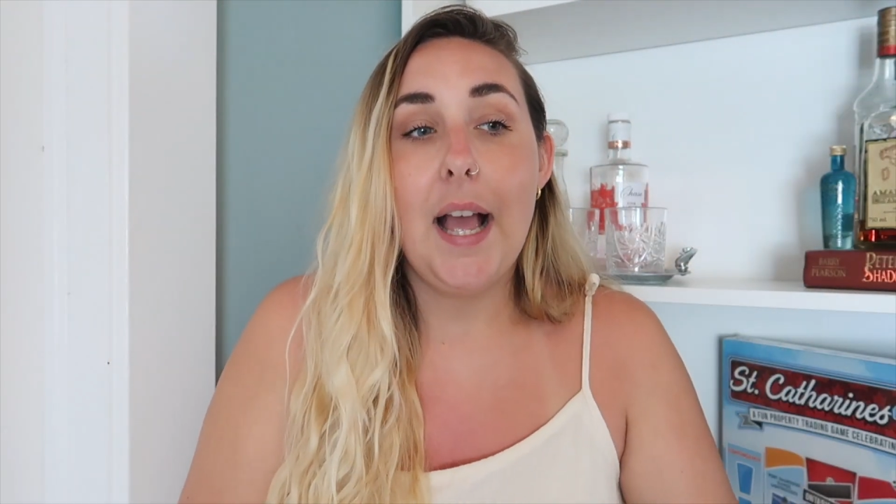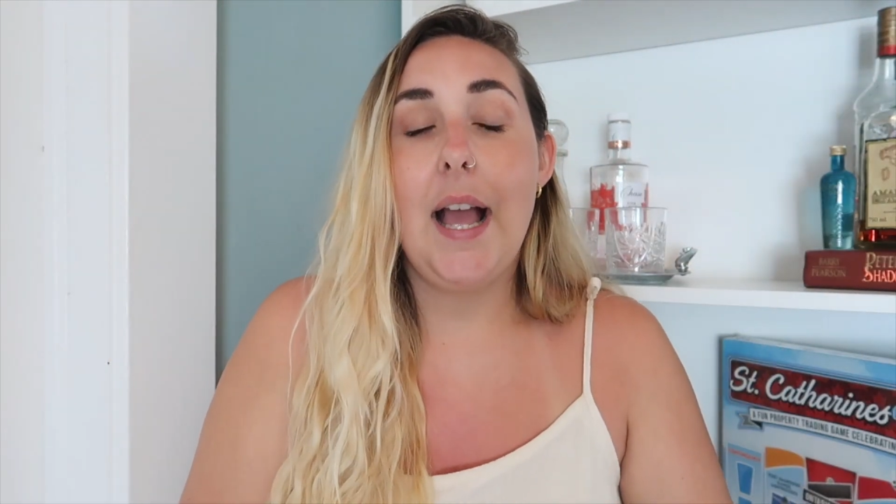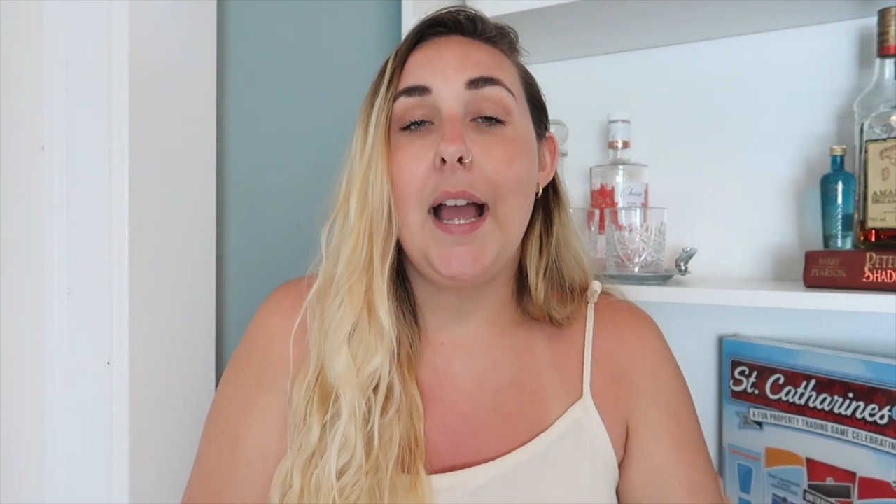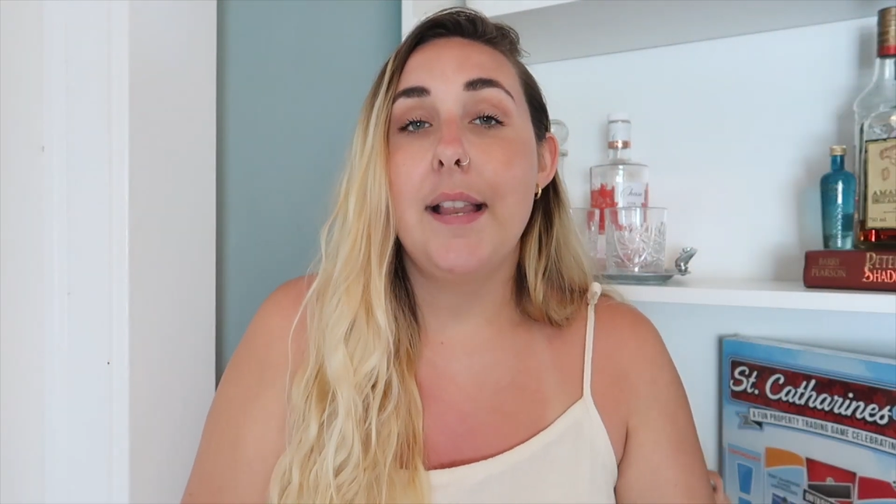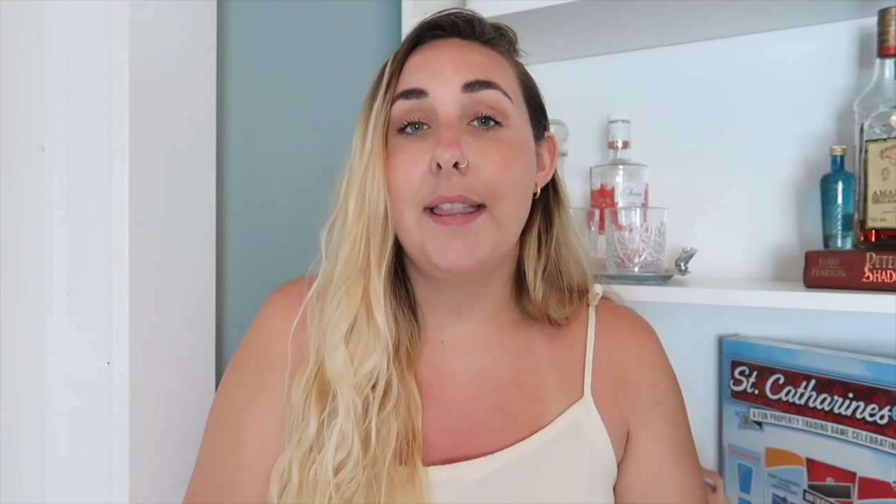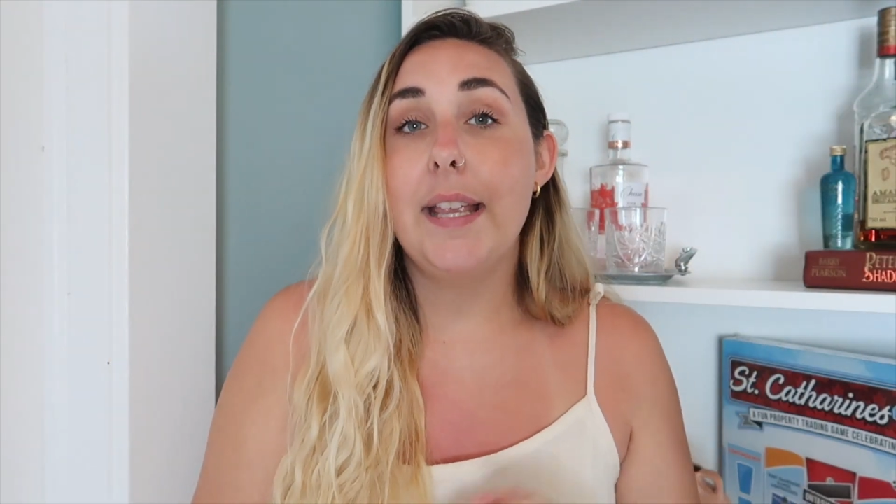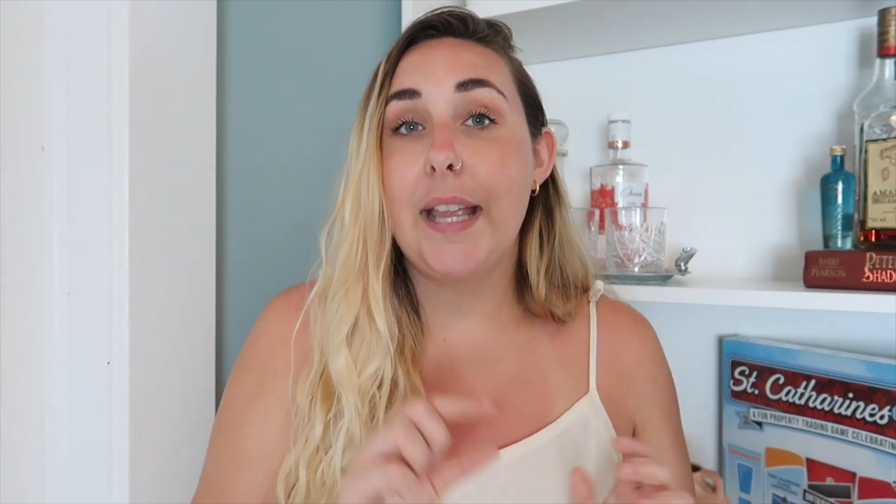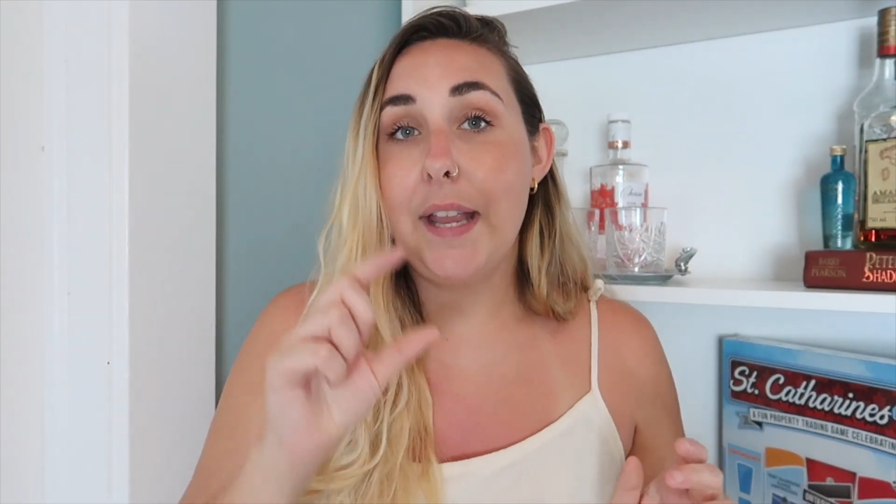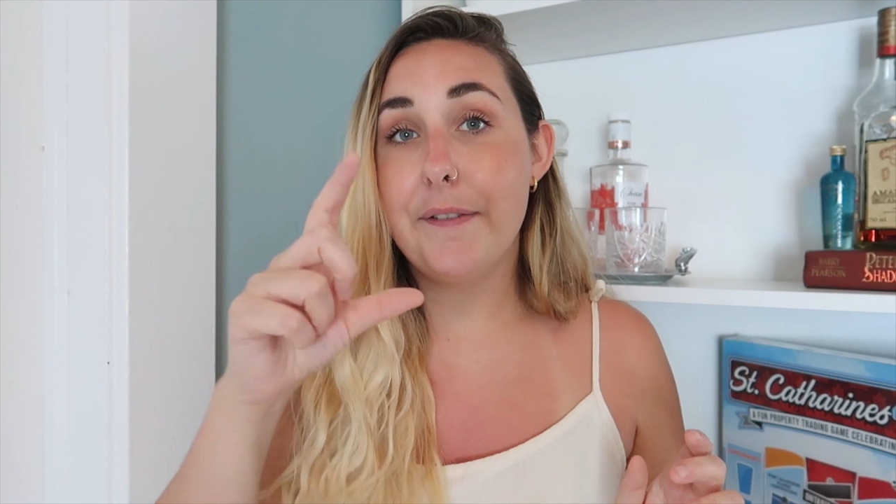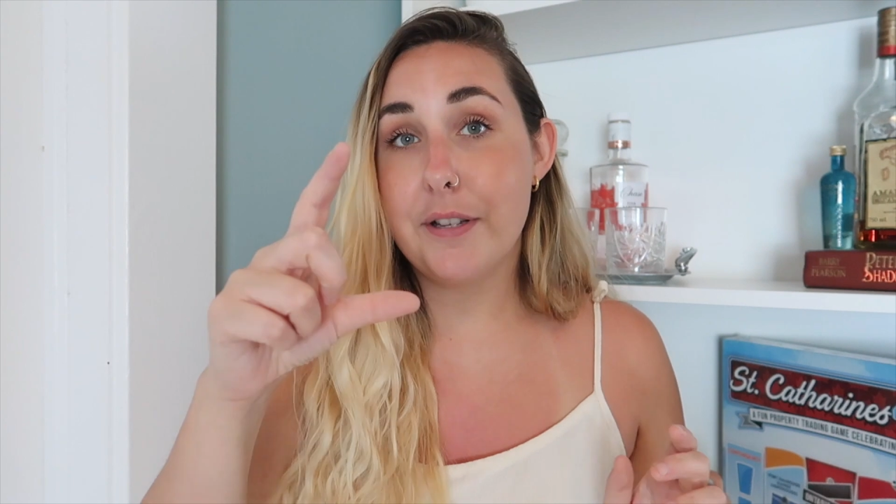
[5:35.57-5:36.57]
and they
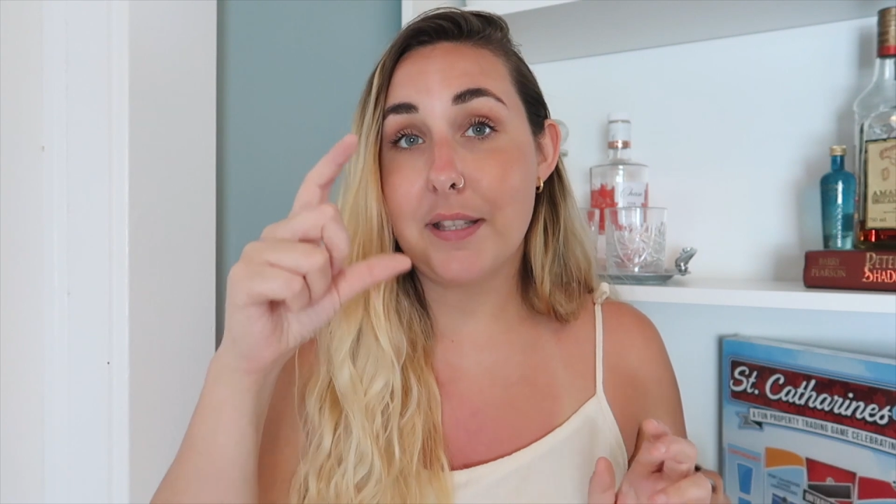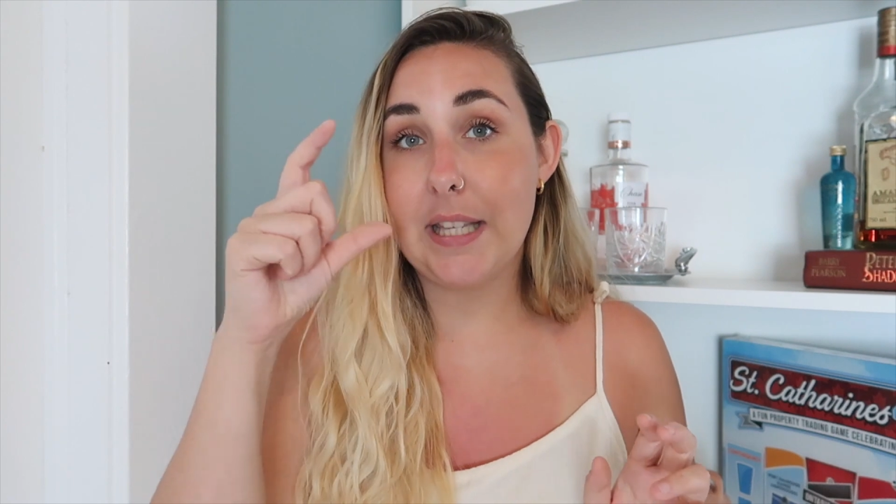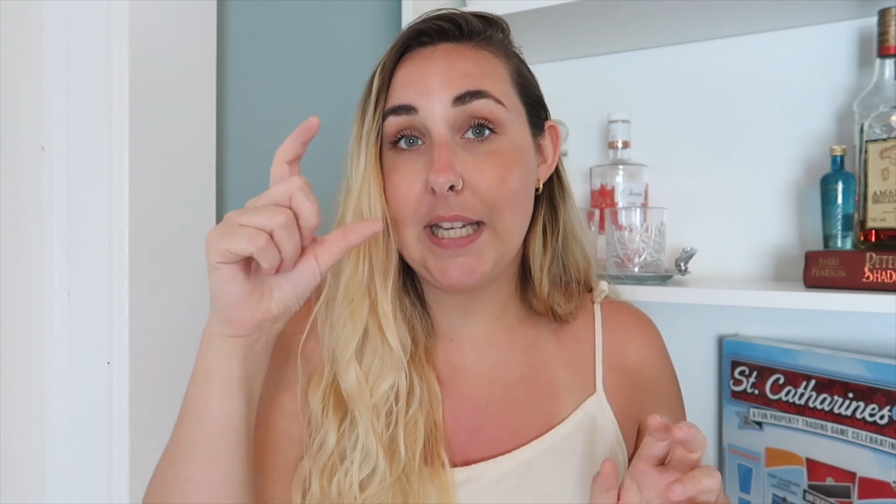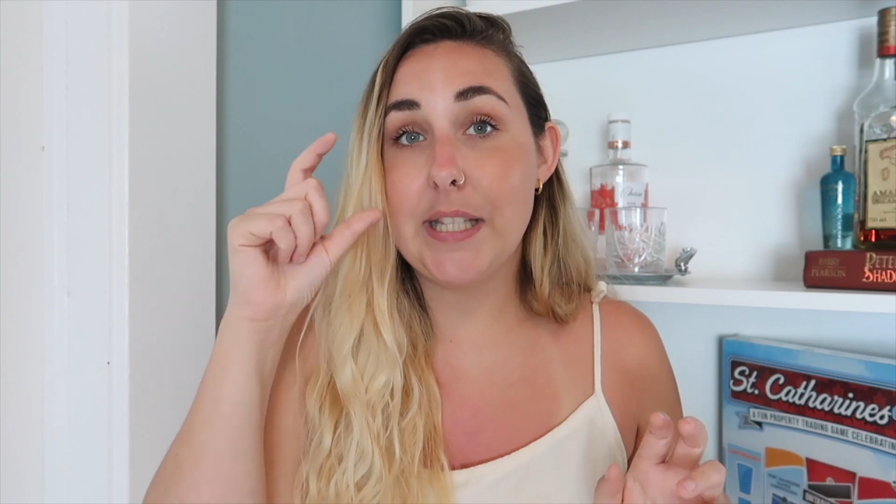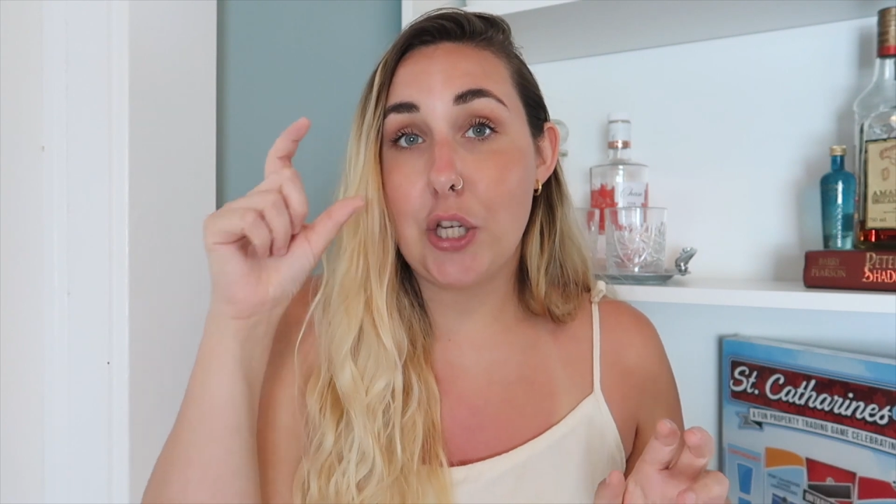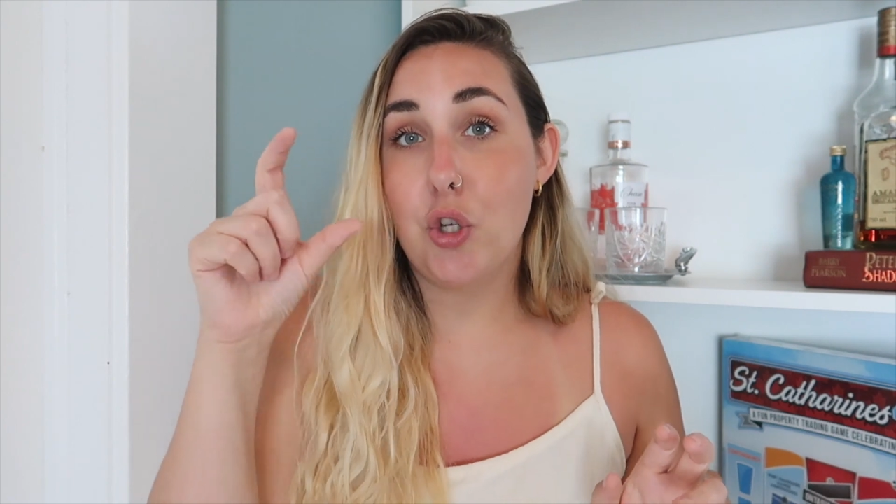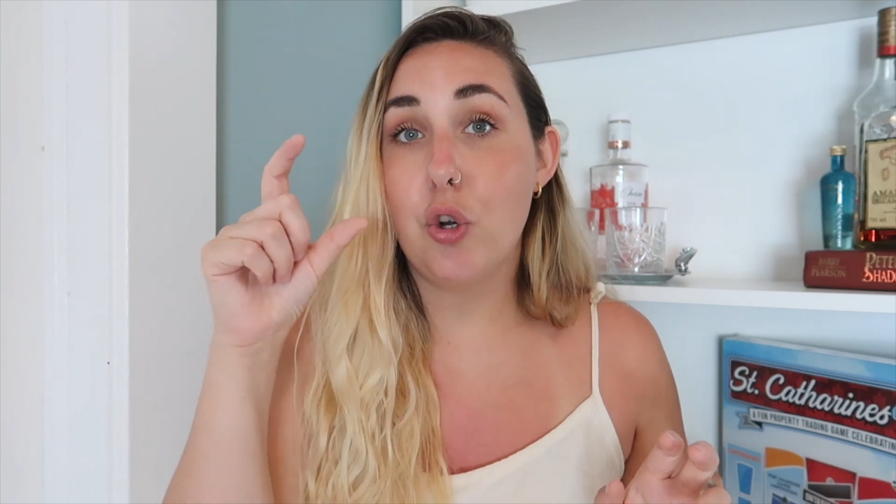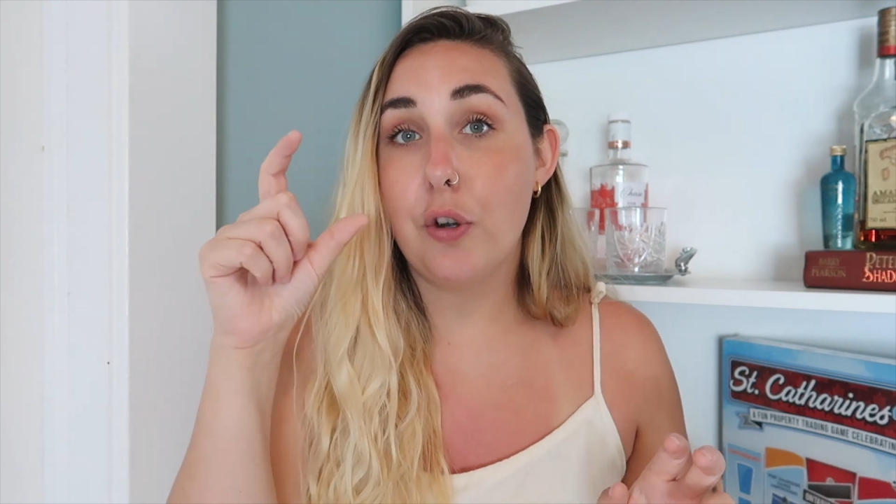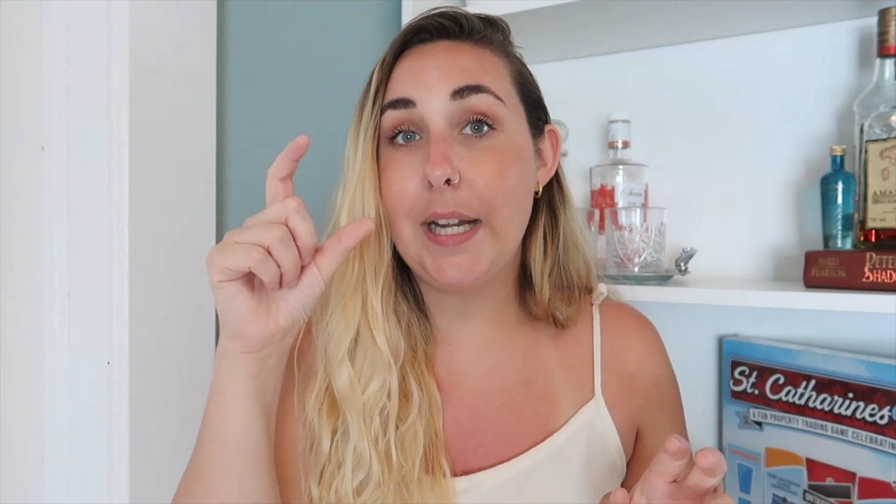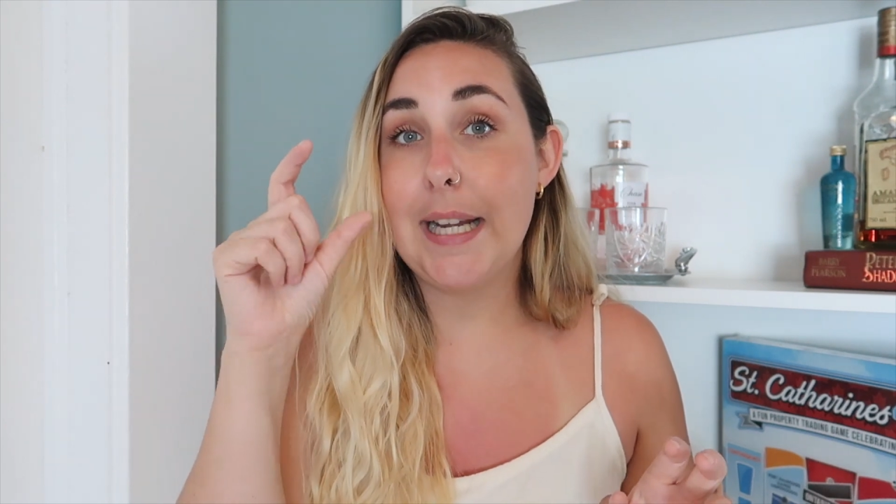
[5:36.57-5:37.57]
gave us these
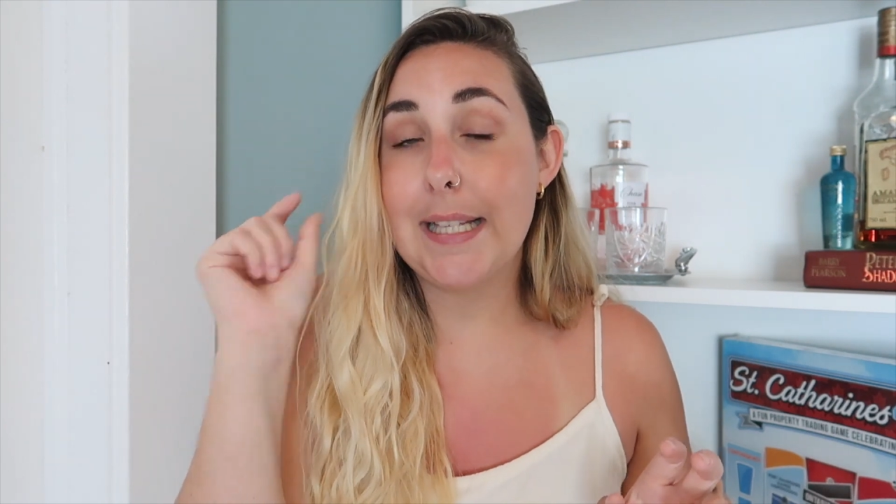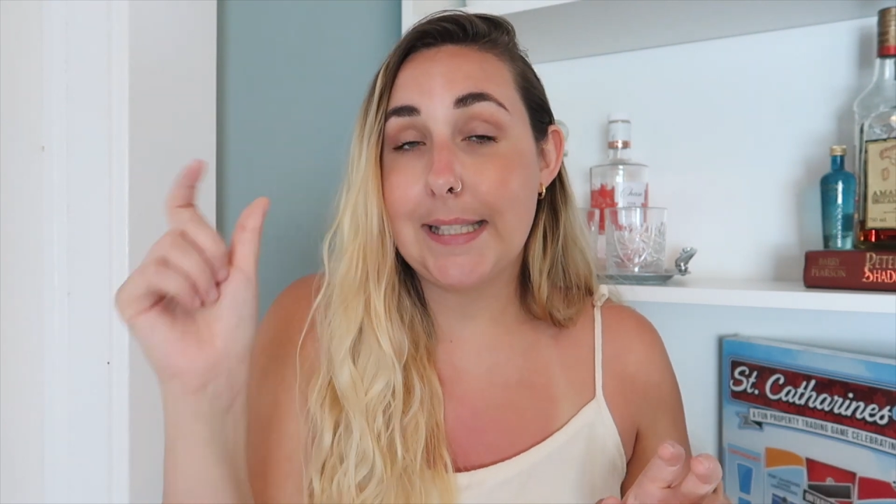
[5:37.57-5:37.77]
urine